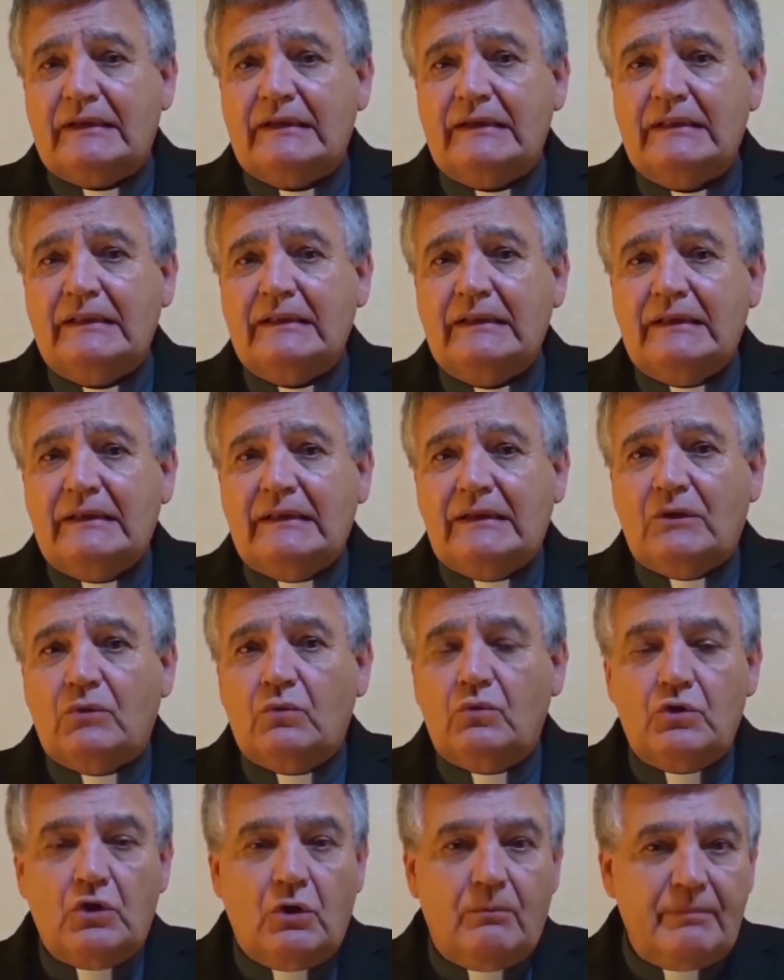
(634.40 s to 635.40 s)
a
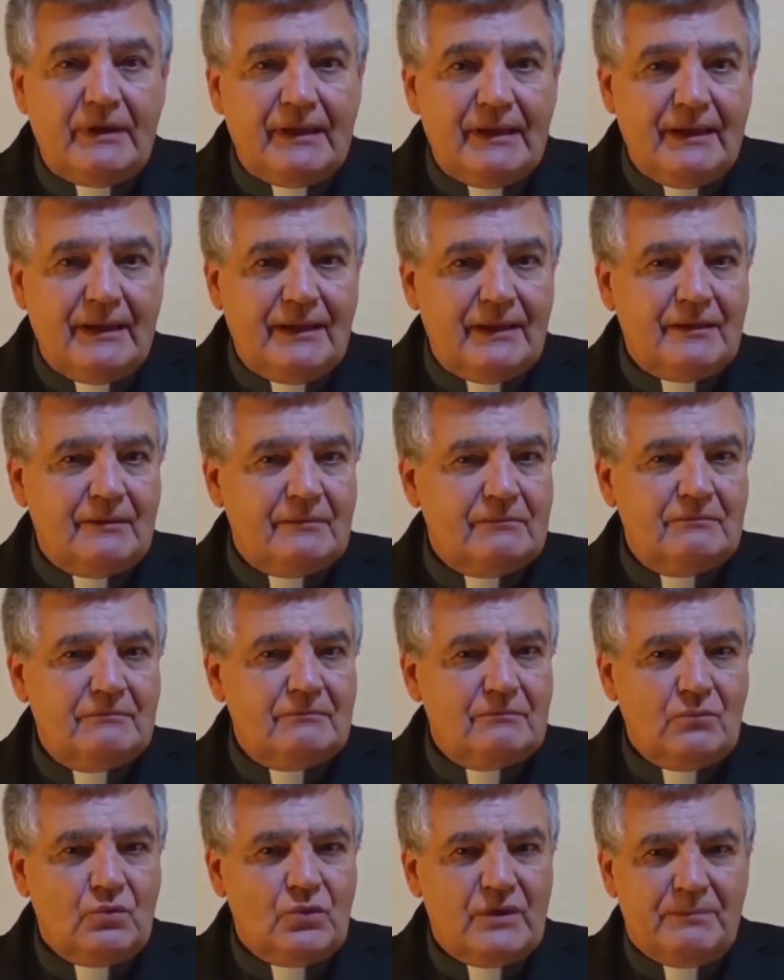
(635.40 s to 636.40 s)
man very close
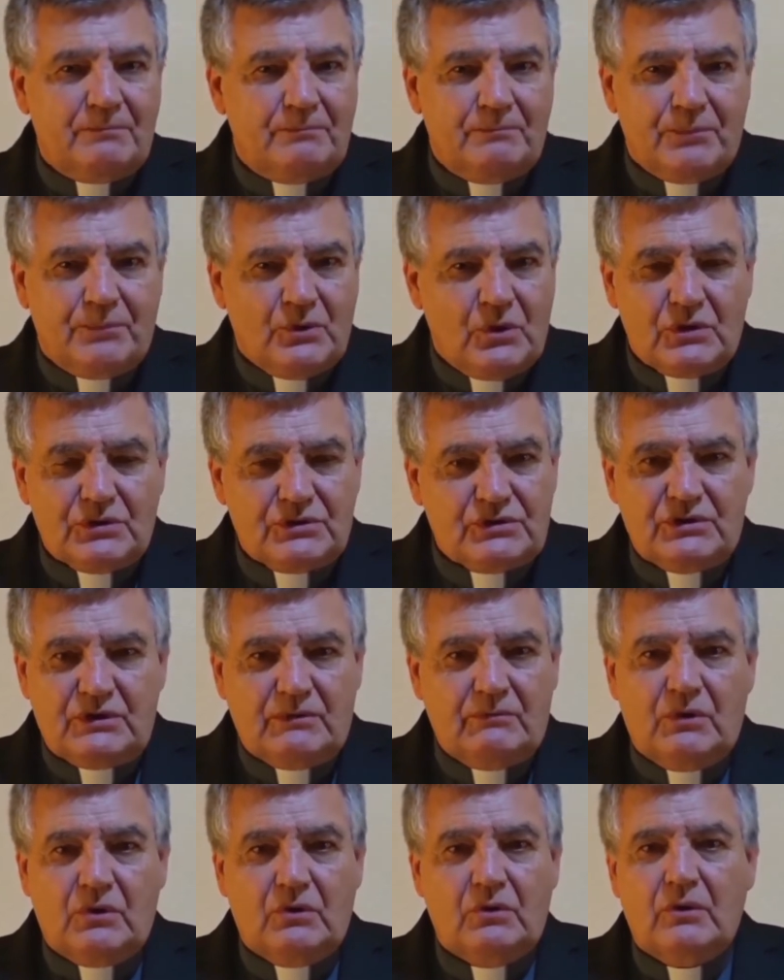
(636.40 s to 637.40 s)
to the
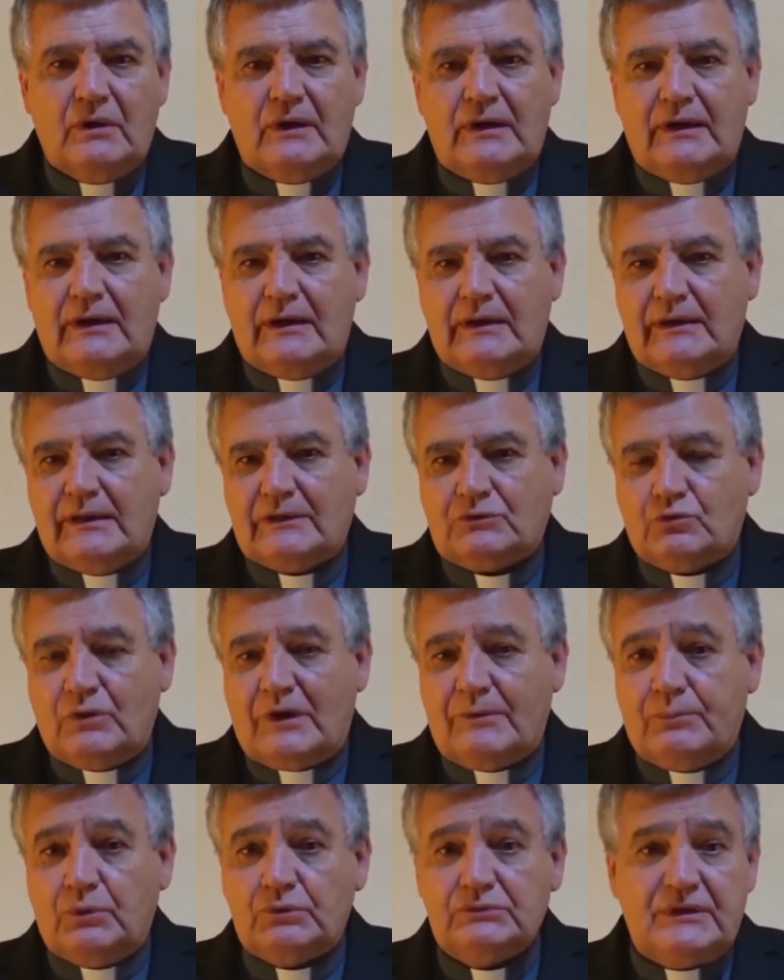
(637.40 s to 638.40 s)
current
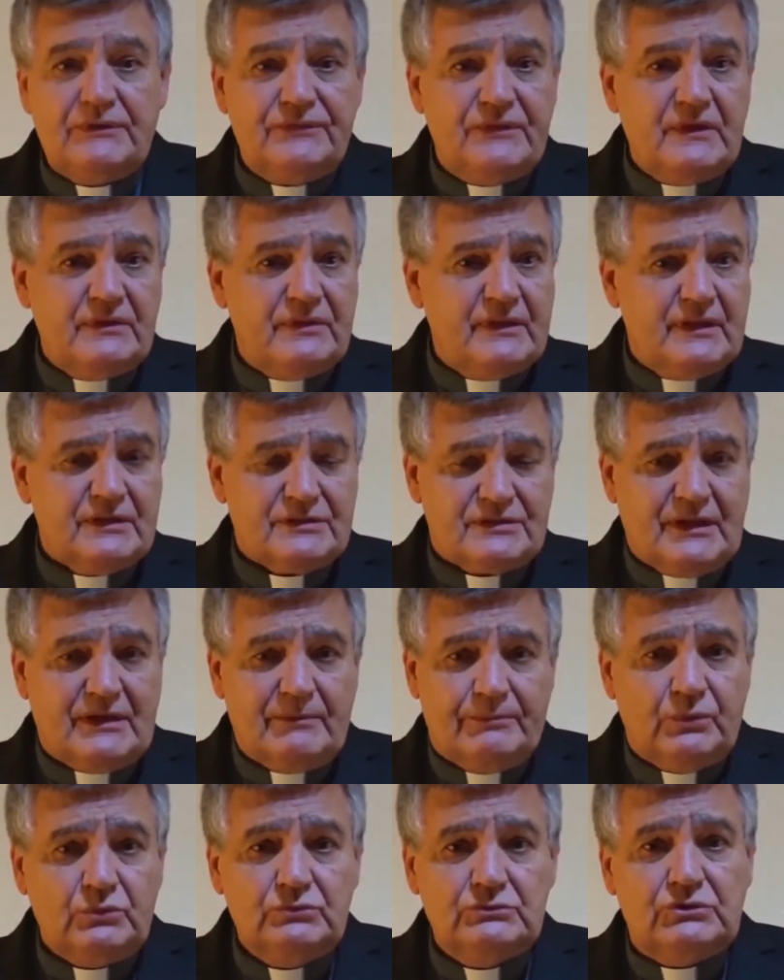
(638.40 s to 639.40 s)
pontiff,
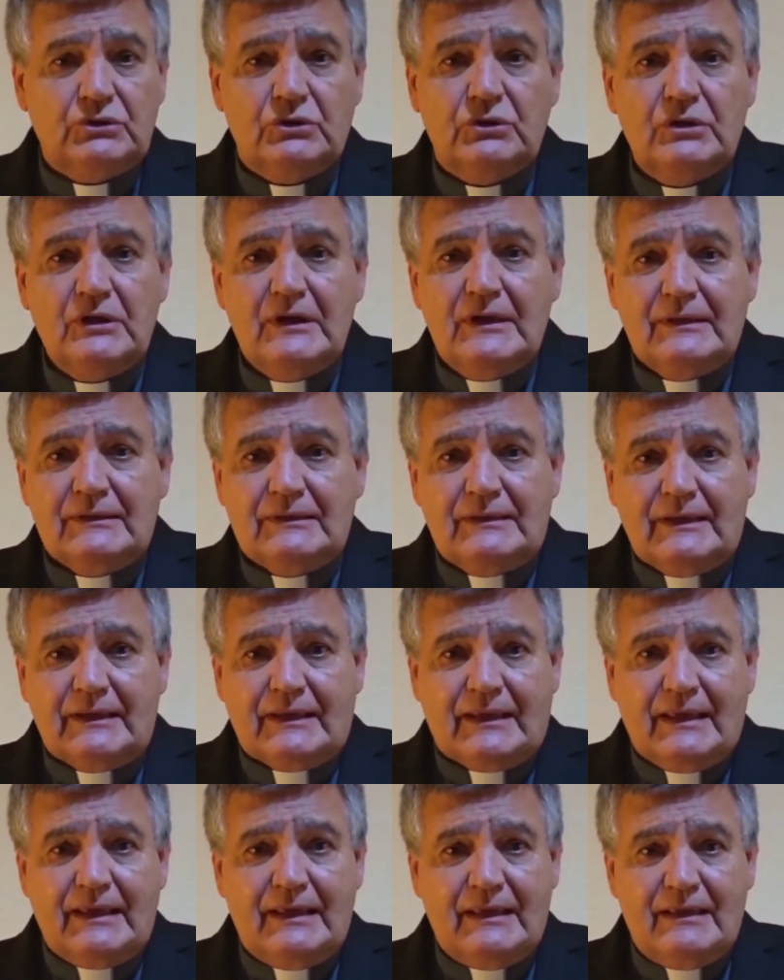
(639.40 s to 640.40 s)
to the point
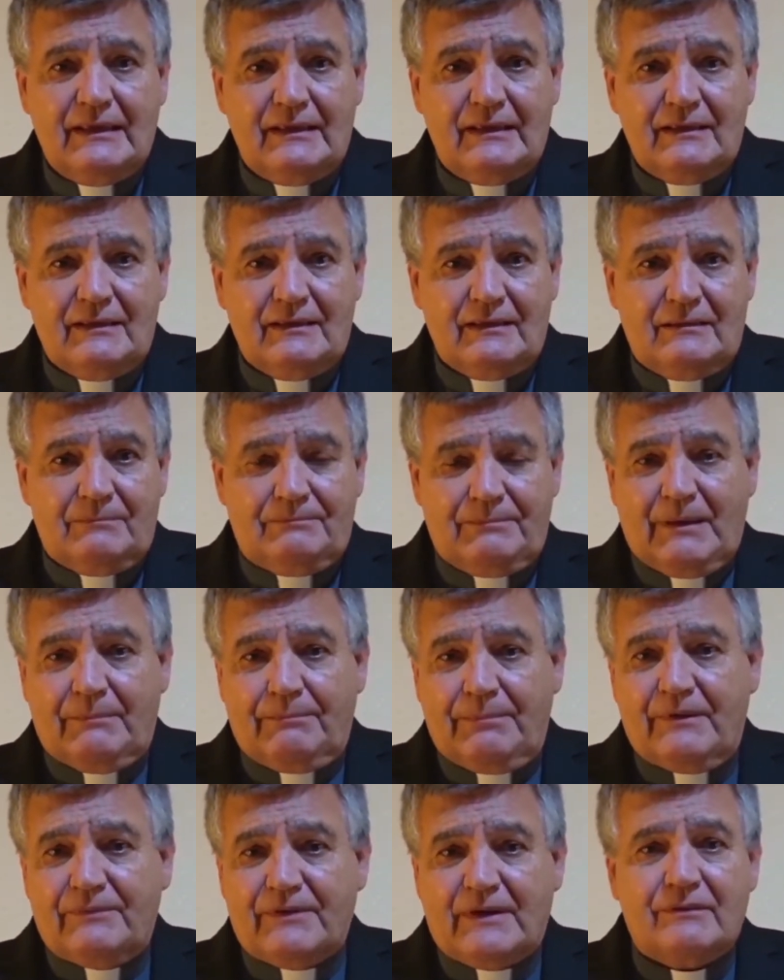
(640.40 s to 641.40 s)
that Pope Francis
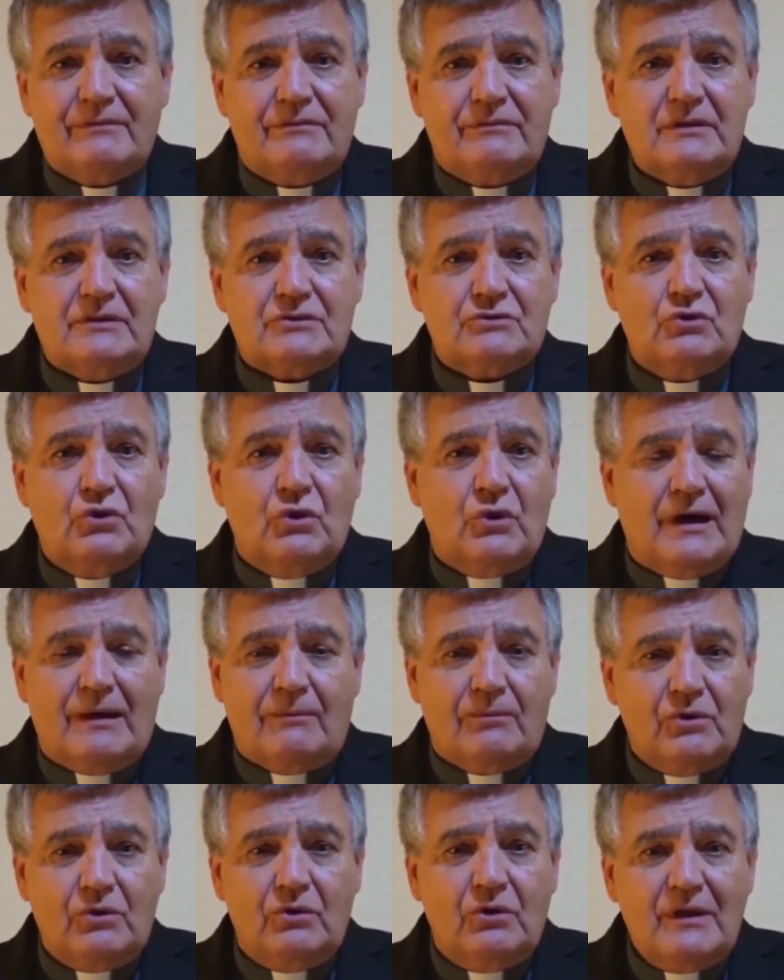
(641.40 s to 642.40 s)
spoke highly of
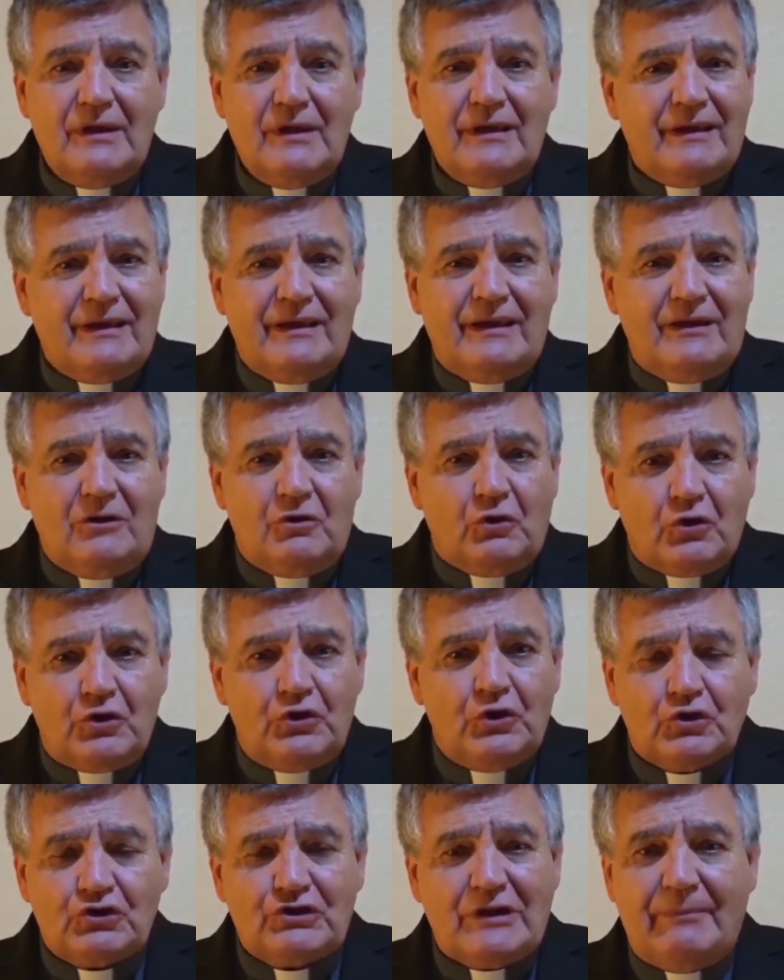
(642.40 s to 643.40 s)
him almost
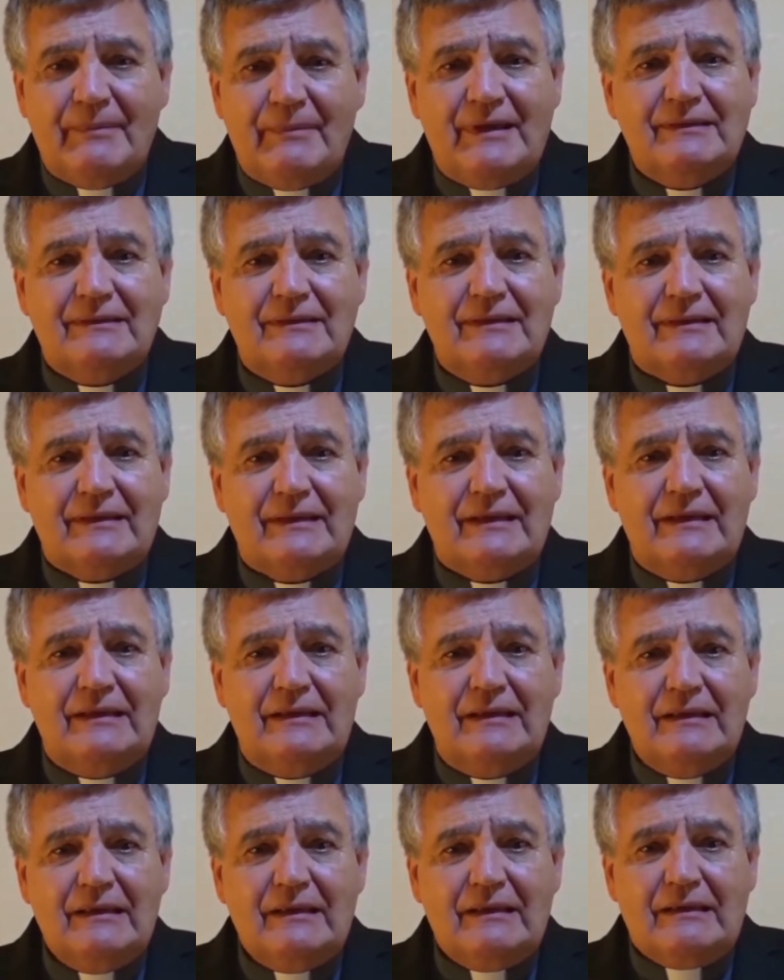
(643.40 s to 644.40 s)
immediately upon
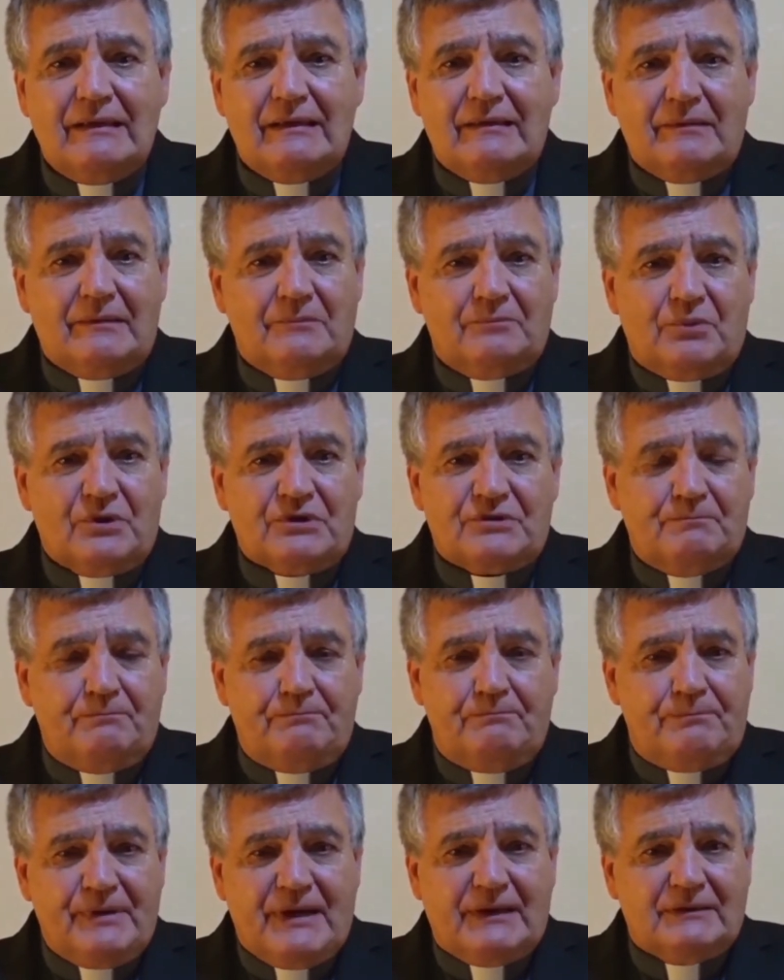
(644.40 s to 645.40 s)
his
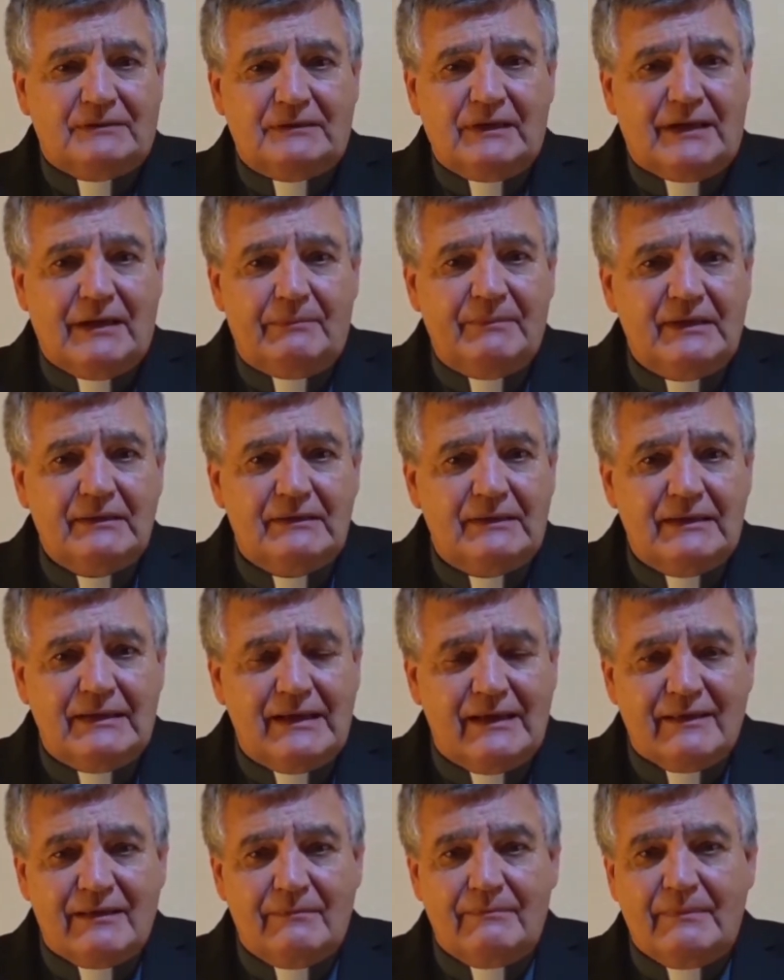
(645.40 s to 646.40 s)
arrival to the
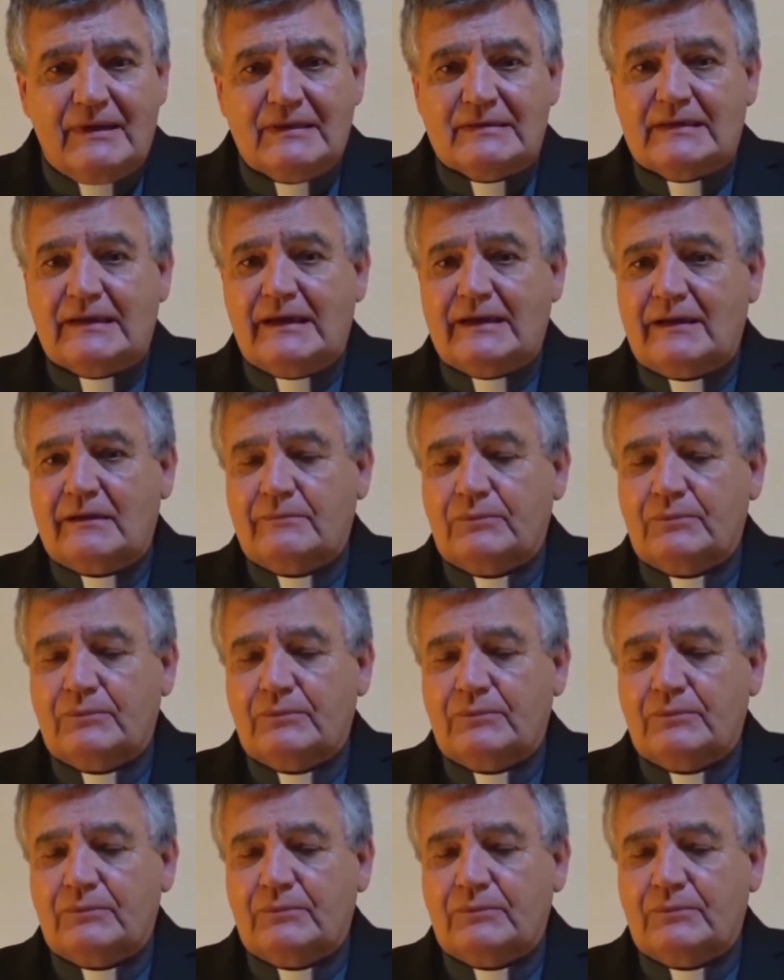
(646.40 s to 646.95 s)
pontificate.